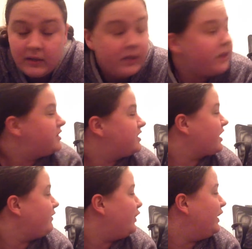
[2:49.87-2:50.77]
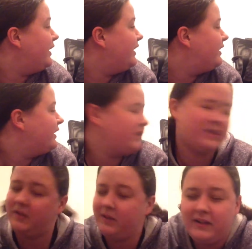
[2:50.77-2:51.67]
who's just gone through?
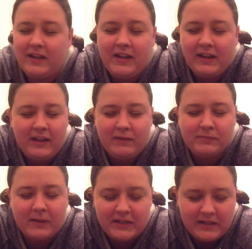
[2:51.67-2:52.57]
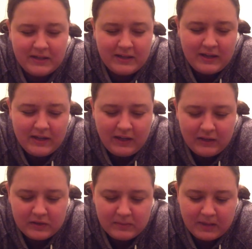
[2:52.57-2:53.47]
Oh, never mind,
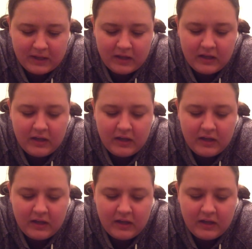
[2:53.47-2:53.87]
doesn't matter.